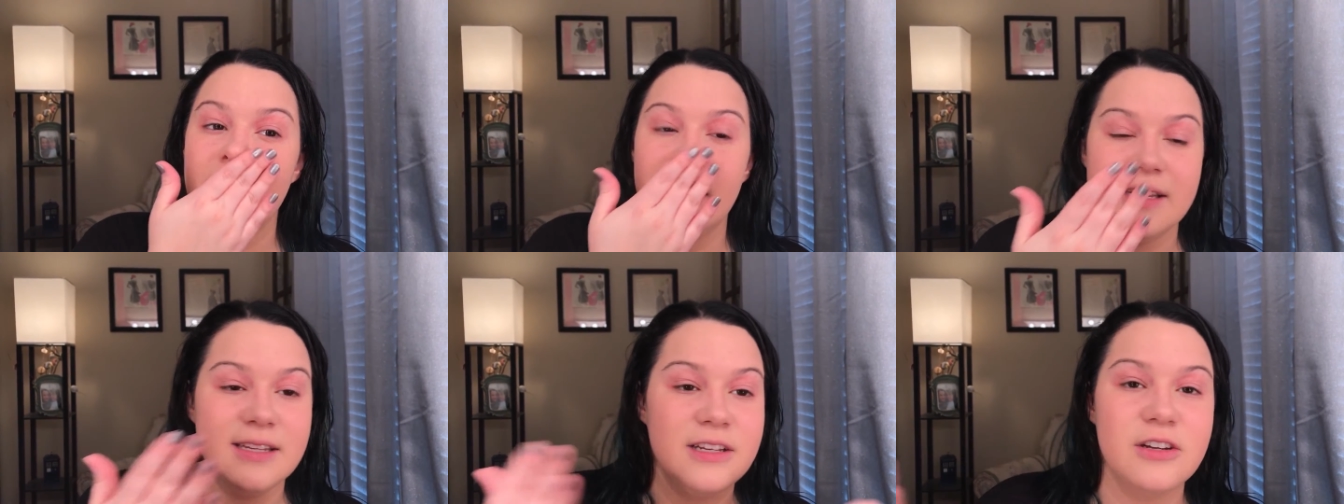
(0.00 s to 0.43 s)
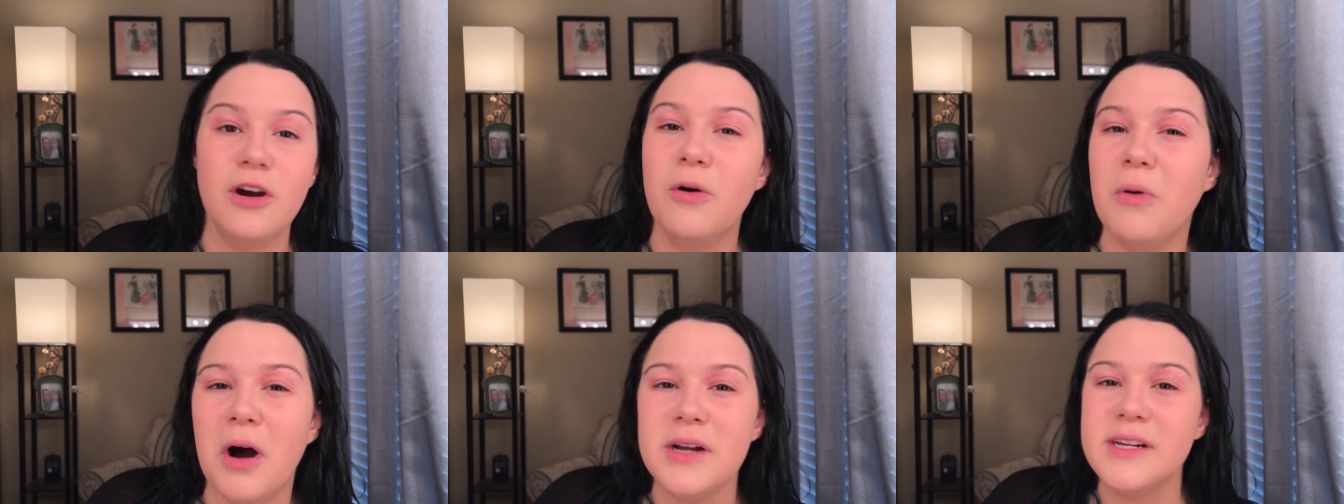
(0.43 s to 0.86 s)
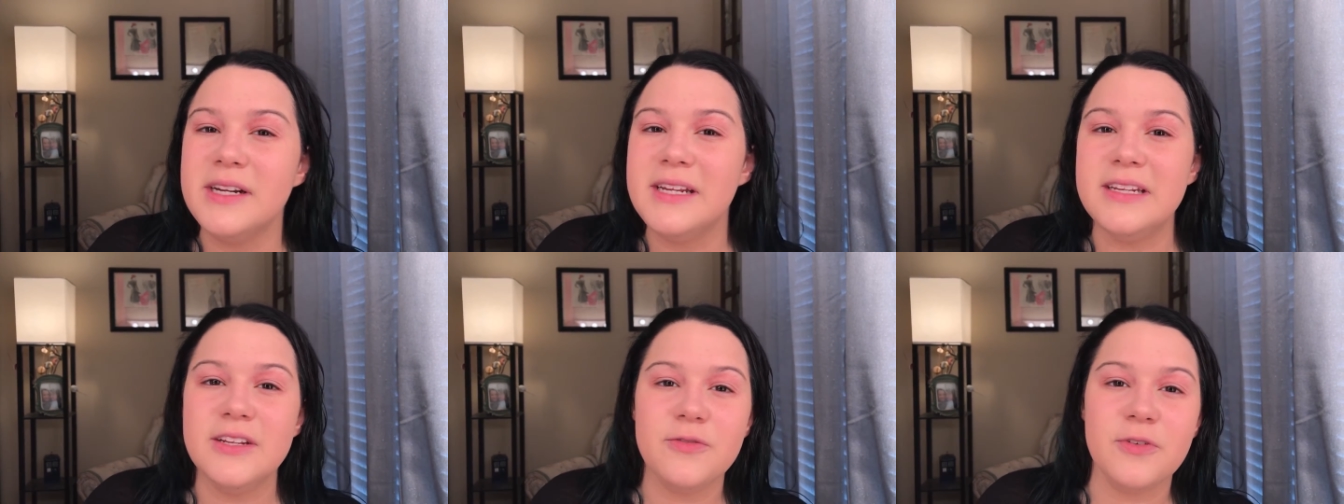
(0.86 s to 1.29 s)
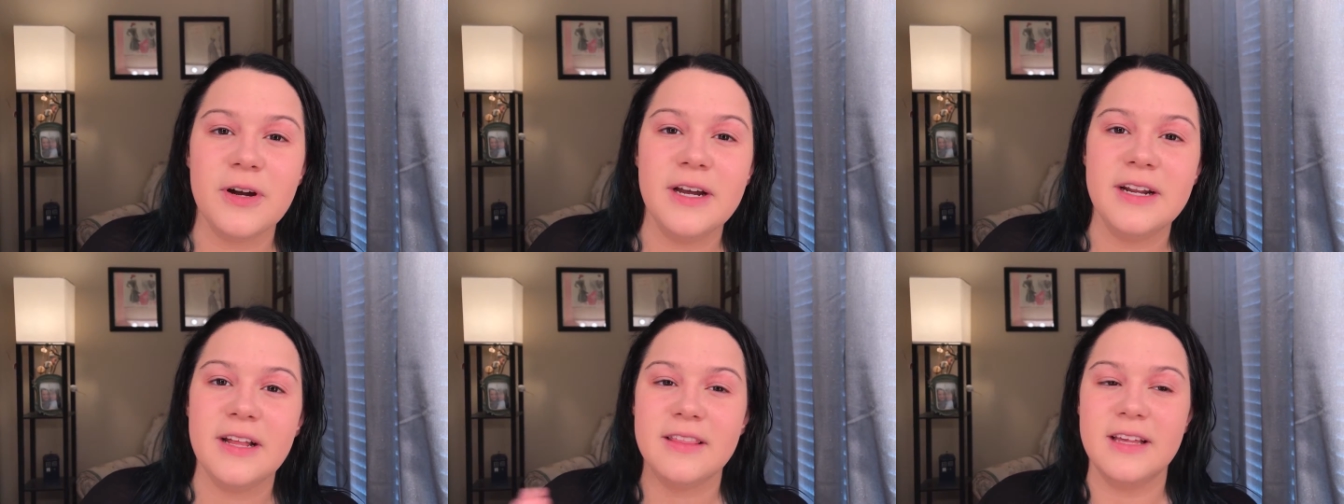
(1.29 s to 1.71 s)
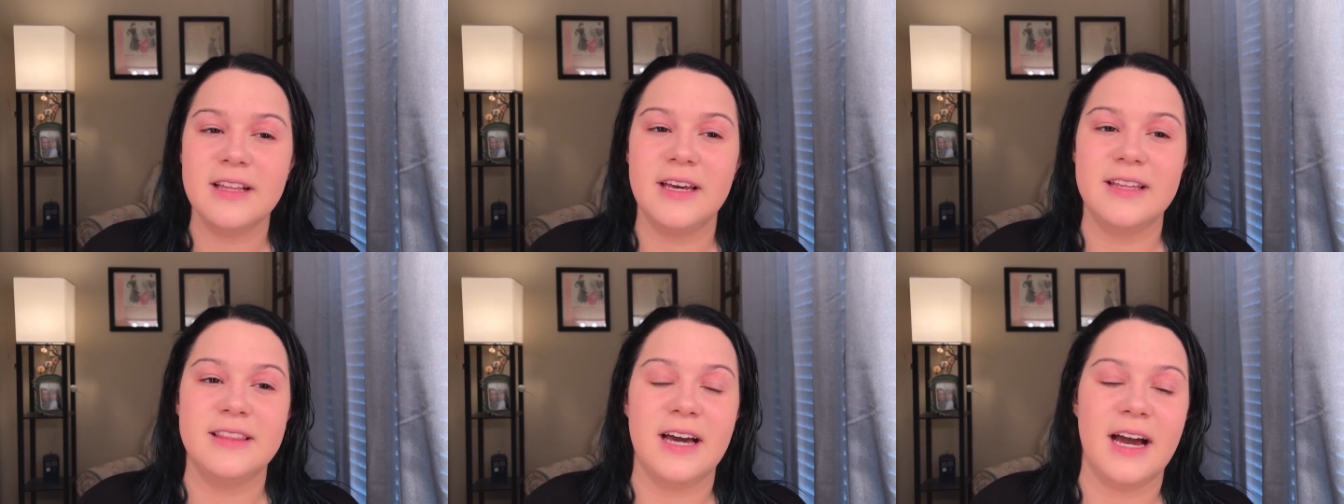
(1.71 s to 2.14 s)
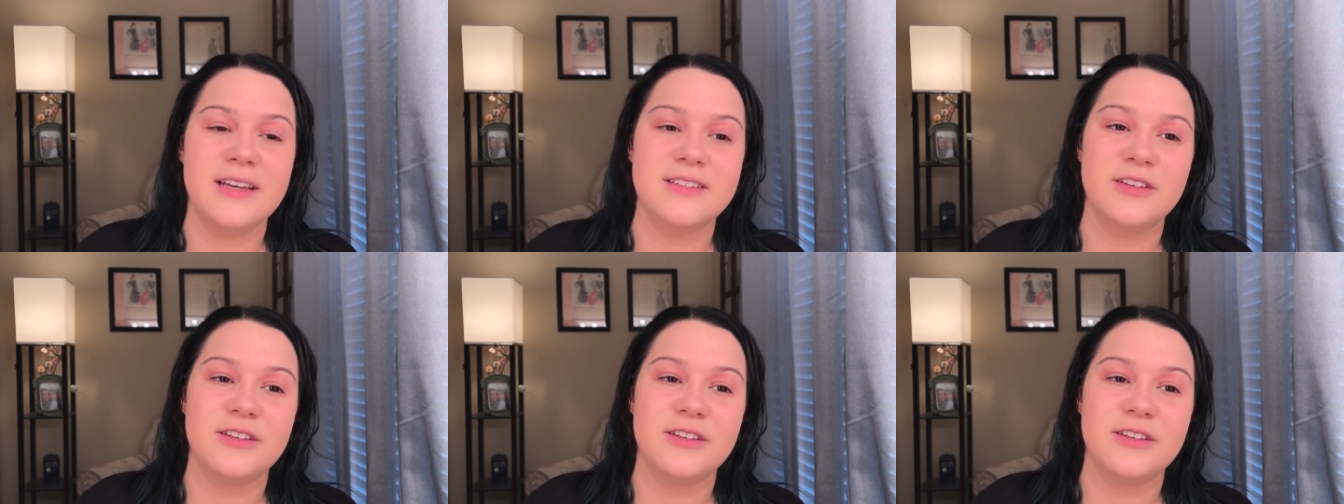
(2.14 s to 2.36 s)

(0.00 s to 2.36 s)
It didn't go on any different, nothing like that.